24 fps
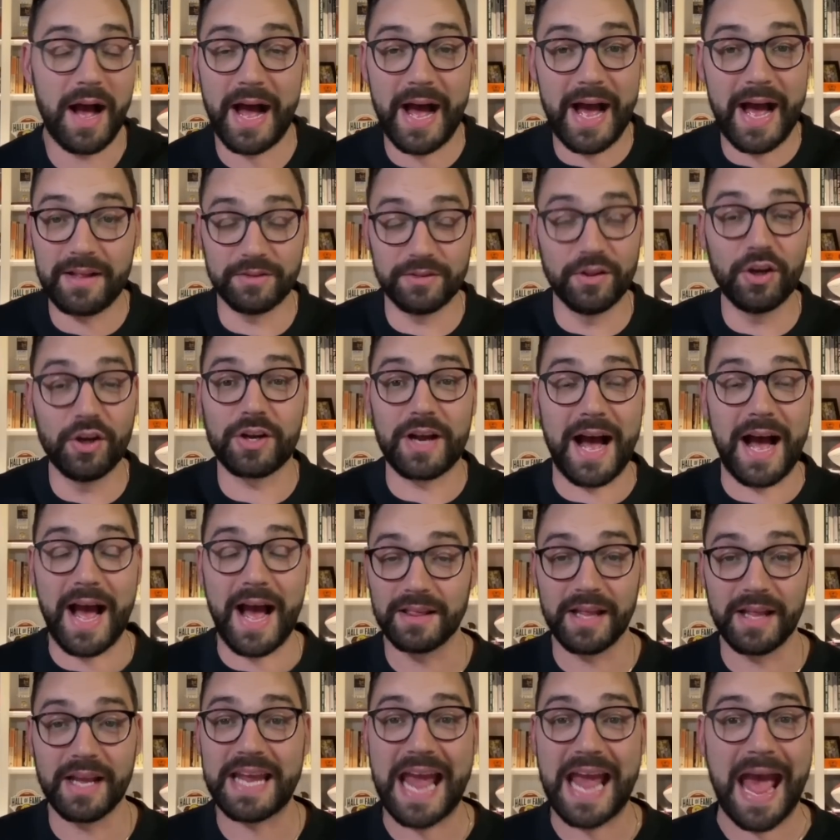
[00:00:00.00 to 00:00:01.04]
I
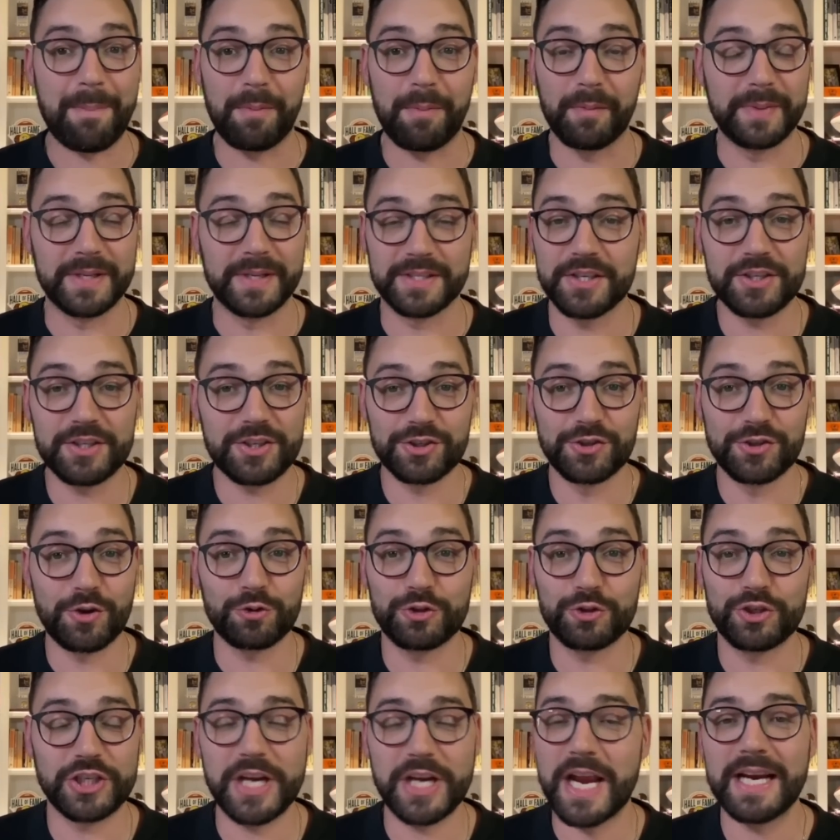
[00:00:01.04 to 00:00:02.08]
like Applebee's. This is no
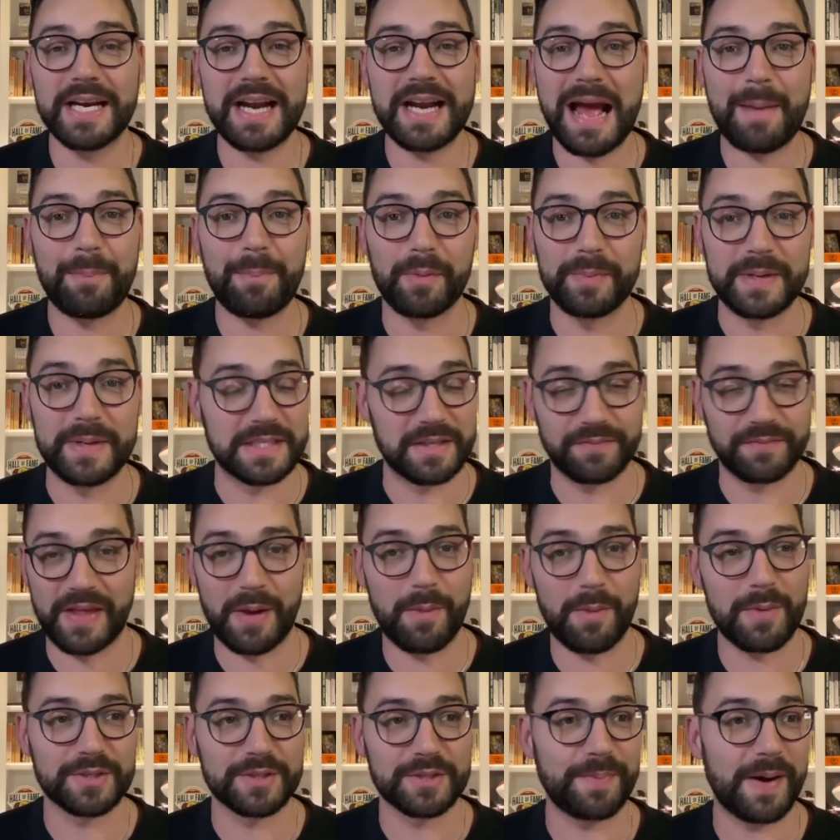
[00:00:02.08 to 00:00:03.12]
shade at Applebee's. If they
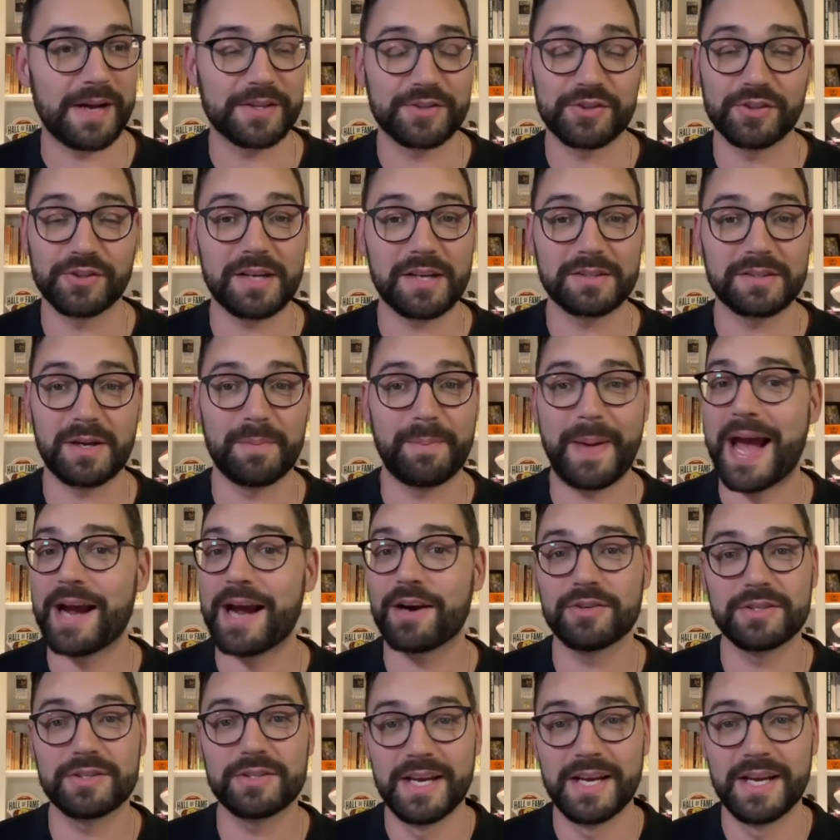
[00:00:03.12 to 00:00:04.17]
want to sponsor Locked On
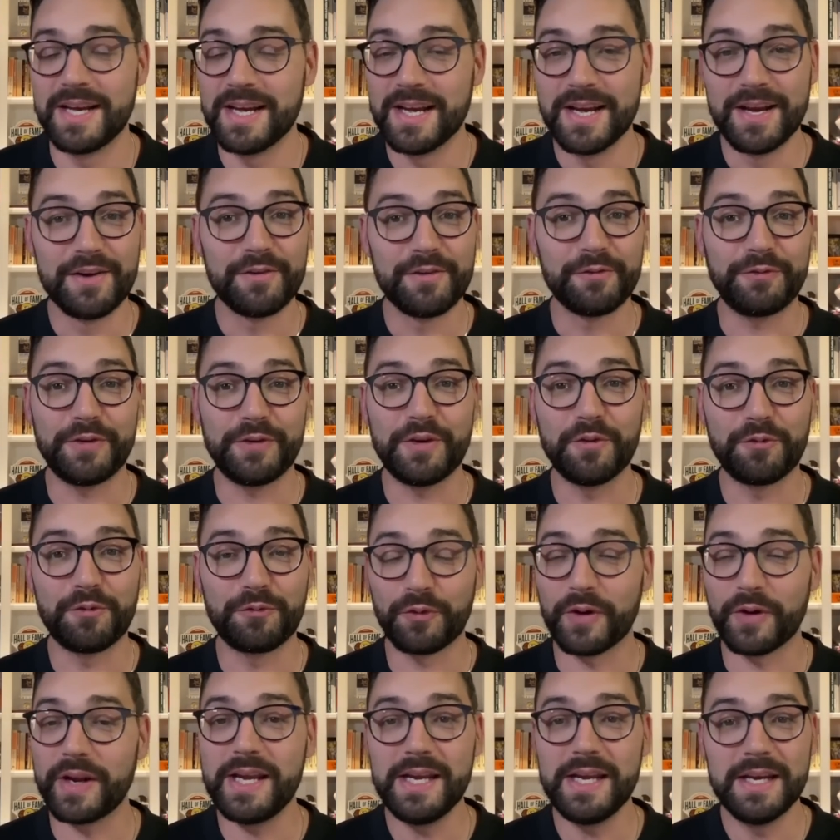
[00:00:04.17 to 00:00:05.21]
Packers, feel
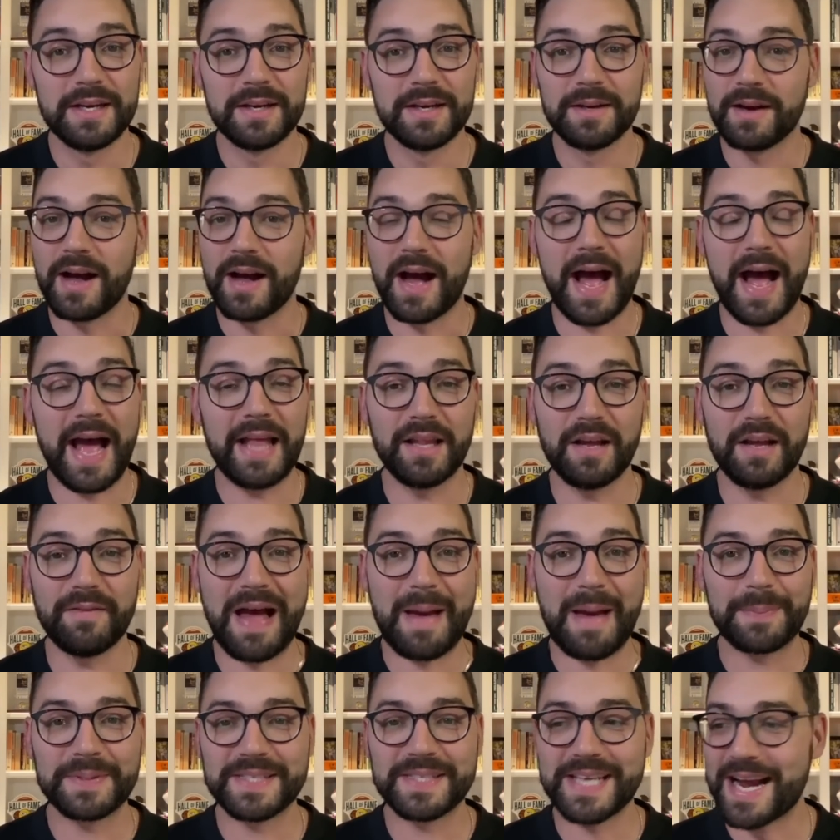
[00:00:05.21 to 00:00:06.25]
free. I love
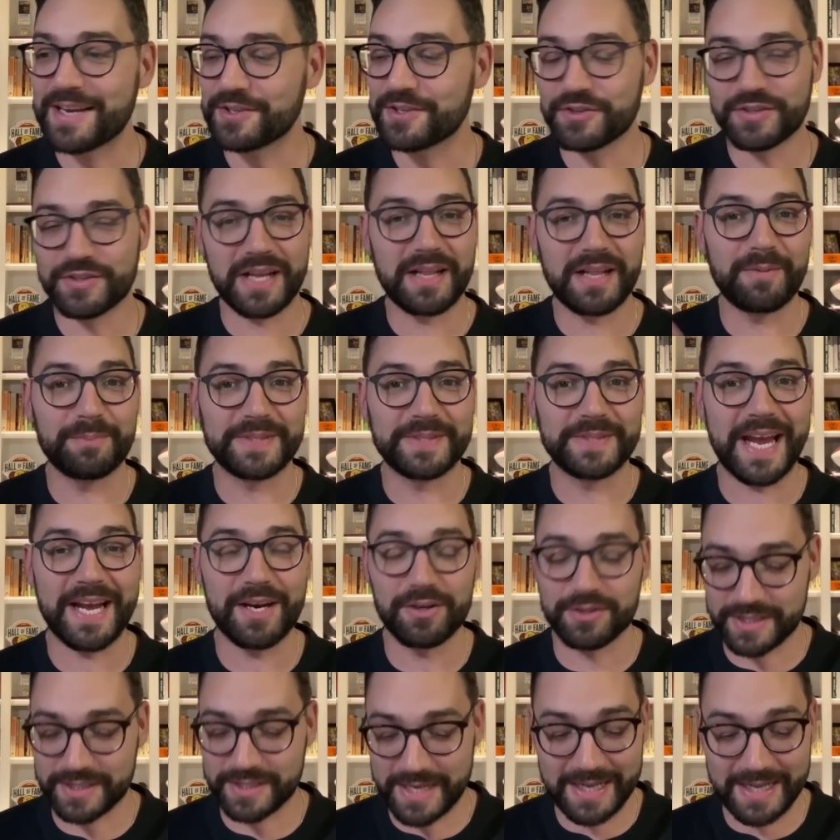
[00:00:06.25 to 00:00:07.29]
appetizers. I love
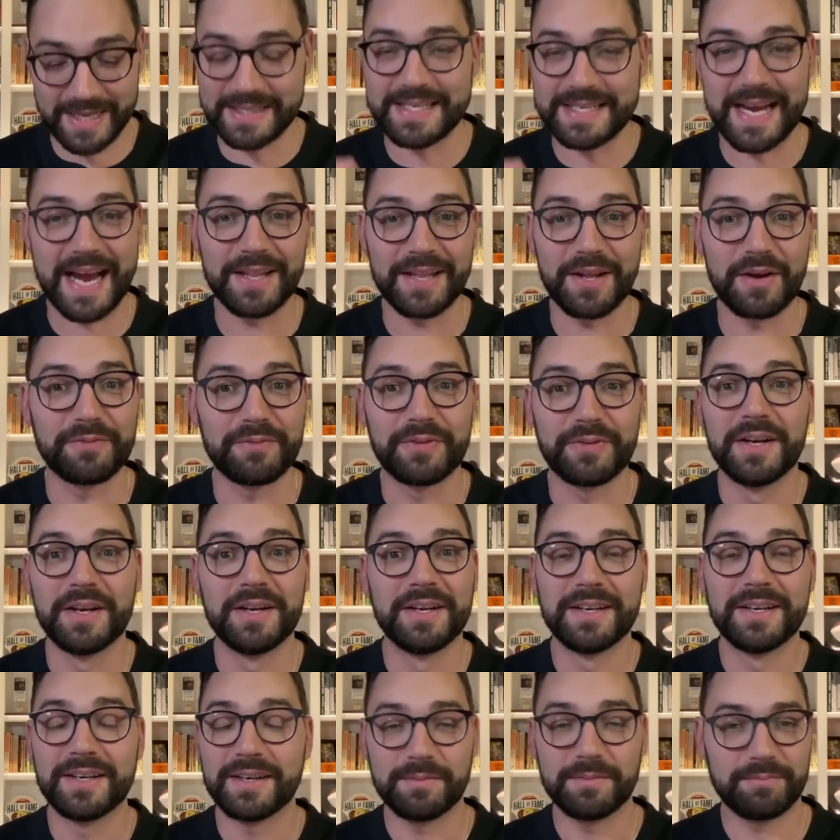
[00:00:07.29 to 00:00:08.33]
potato skins. I
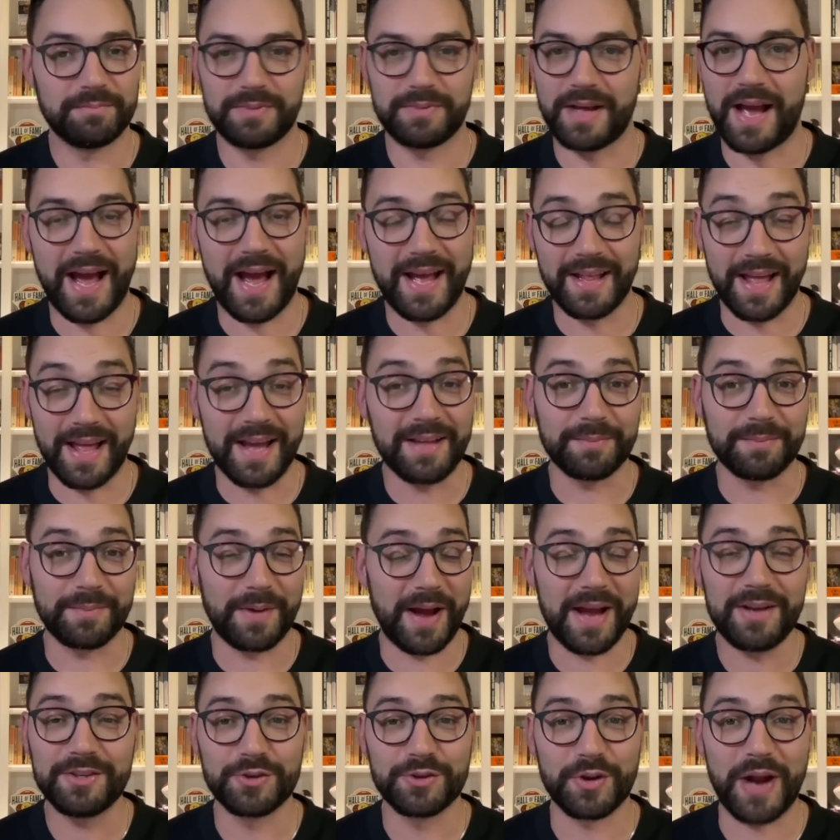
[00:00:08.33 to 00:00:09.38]

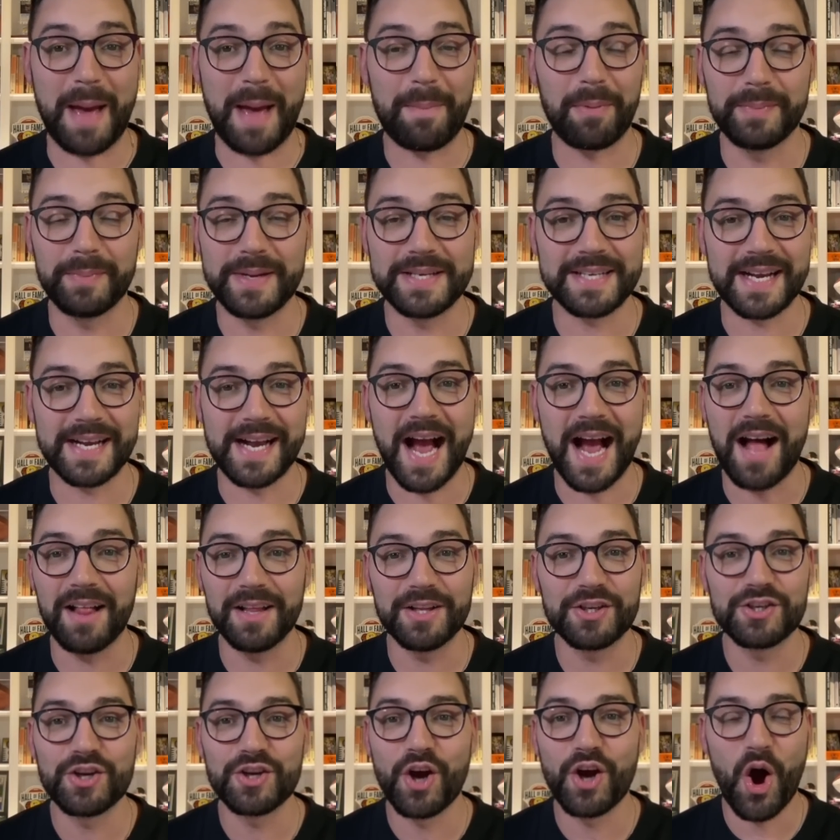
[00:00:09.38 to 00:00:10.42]
used to go to Applebee's in
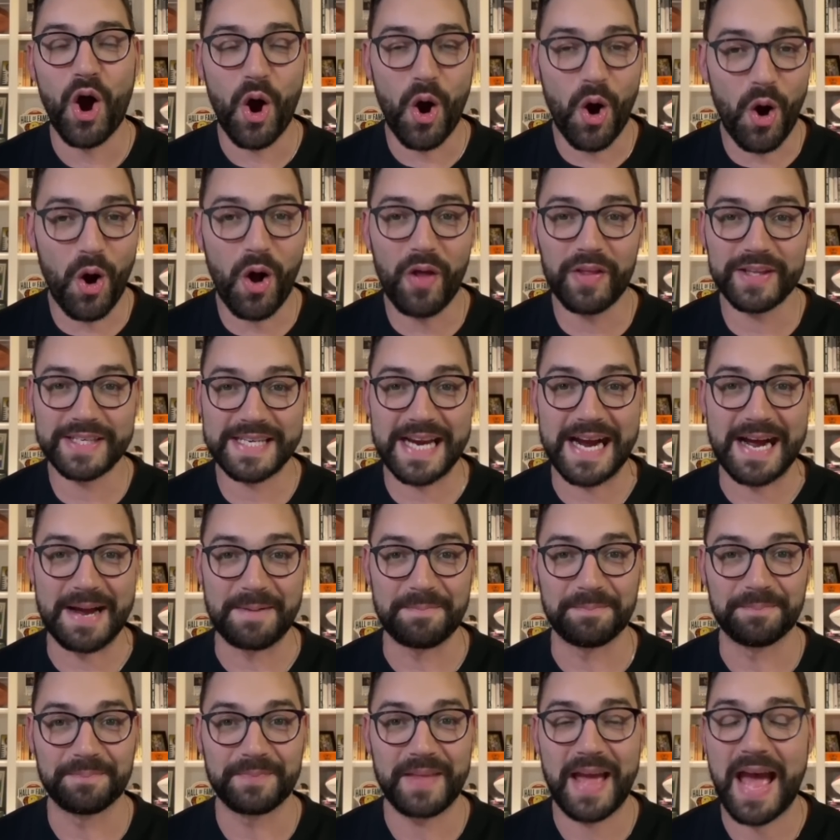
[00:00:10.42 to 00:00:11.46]
college all the
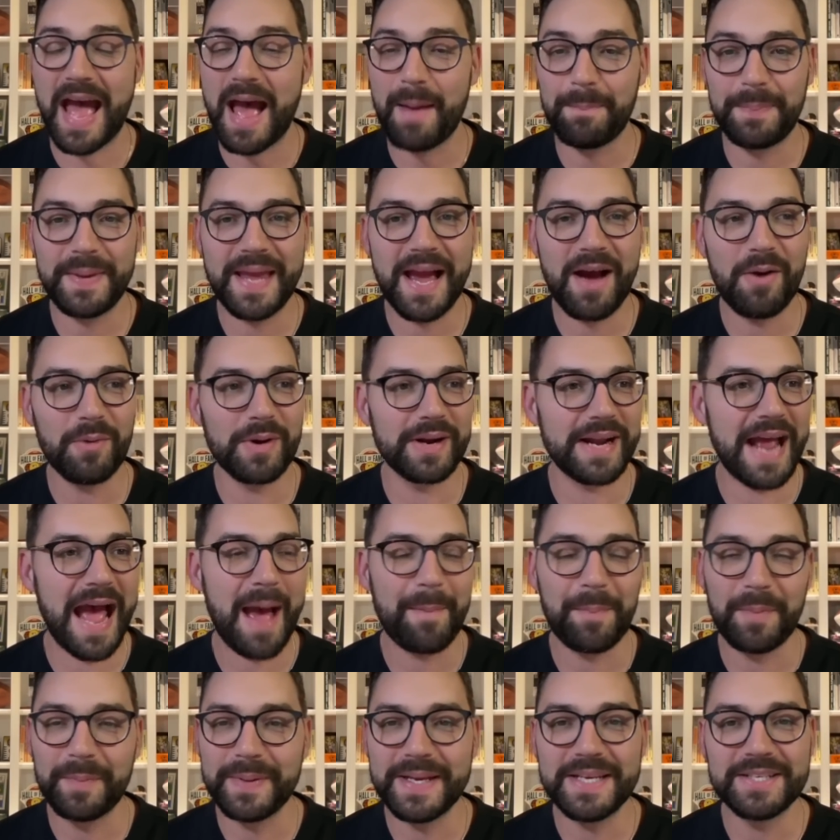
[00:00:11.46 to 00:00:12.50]
time. Happy hour at
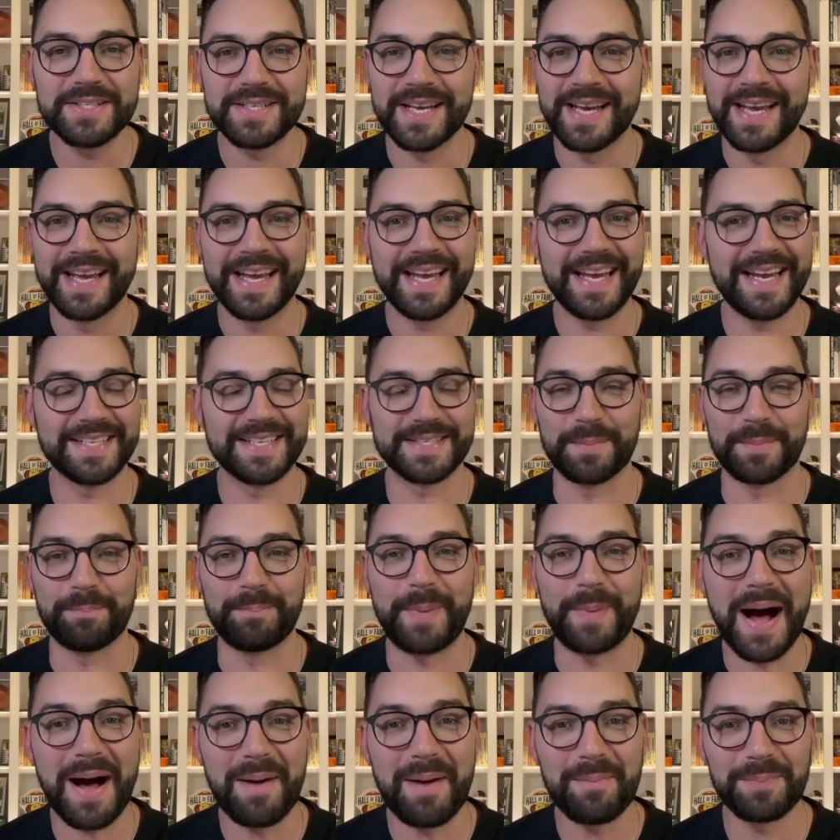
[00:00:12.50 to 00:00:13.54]
Applebee's is a
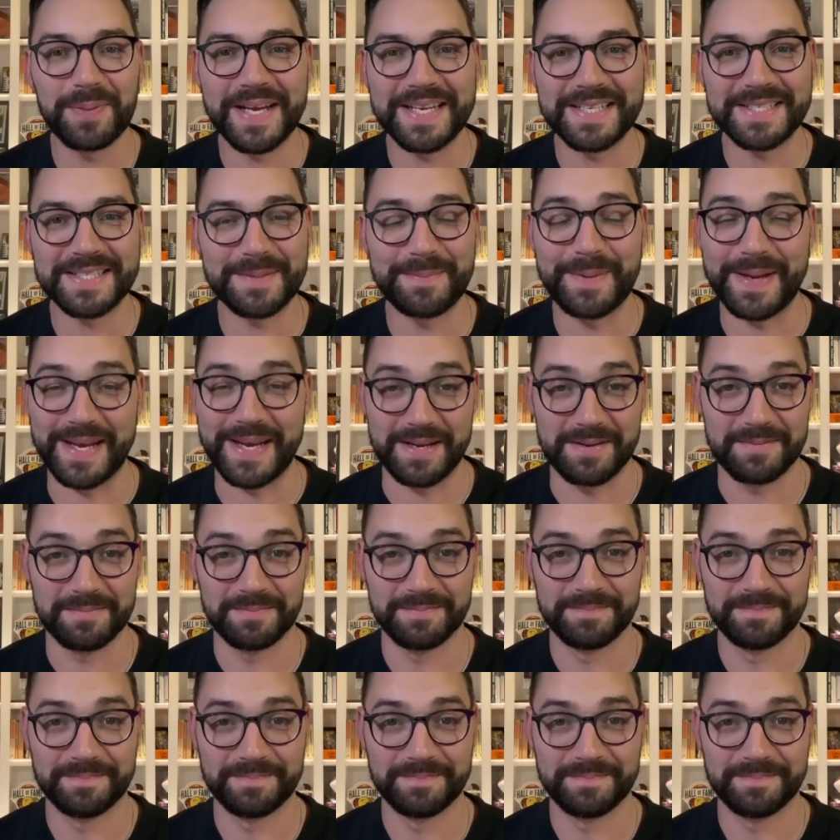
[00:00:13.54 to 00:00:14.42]
bomb place to be.